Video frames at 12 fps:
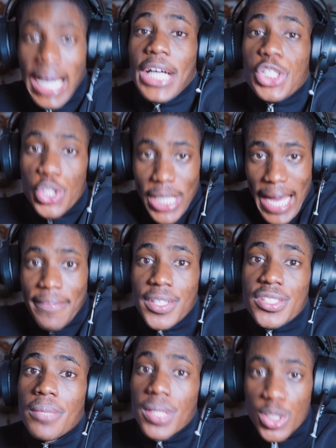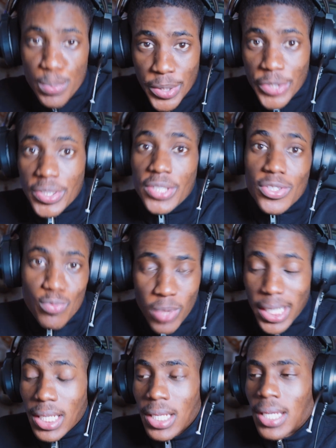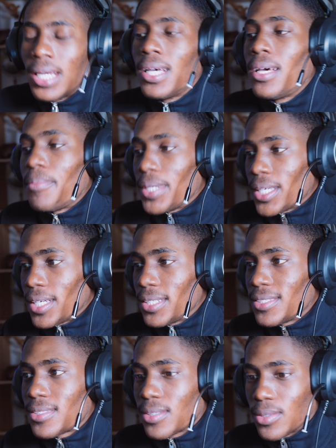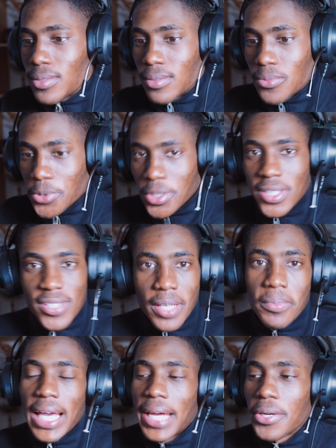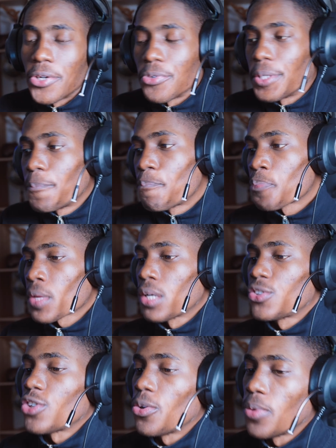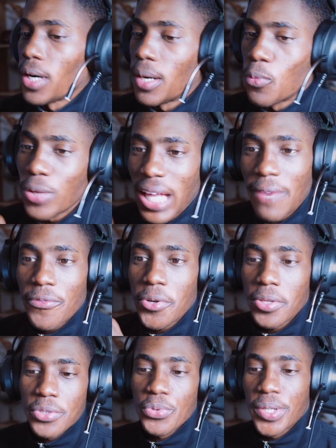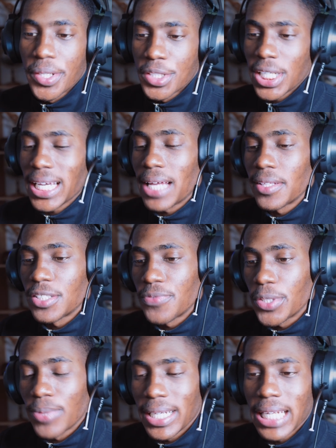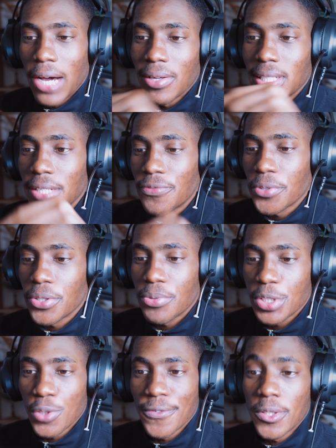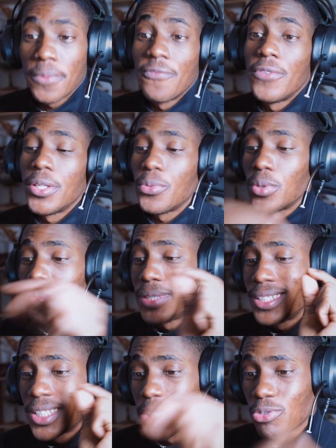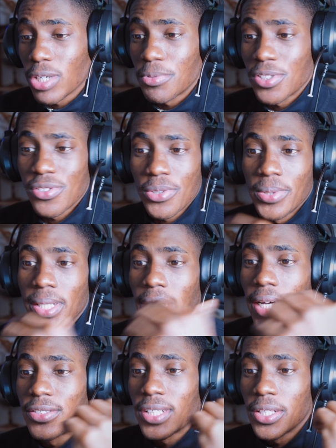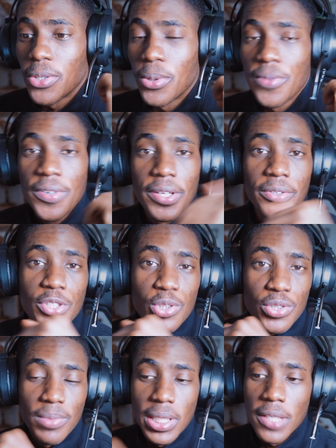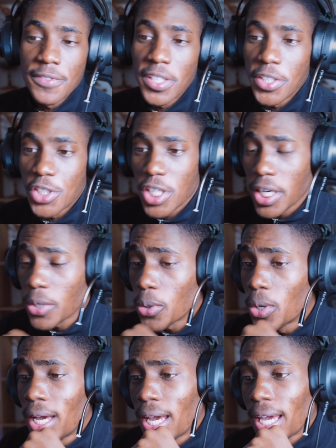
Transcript: I should have the same experience, right? Because we're in the same category. So without further ado, we're going to check out this video right now. A link for the original video will be in the description, so you guys can go over there and show some love to the channel.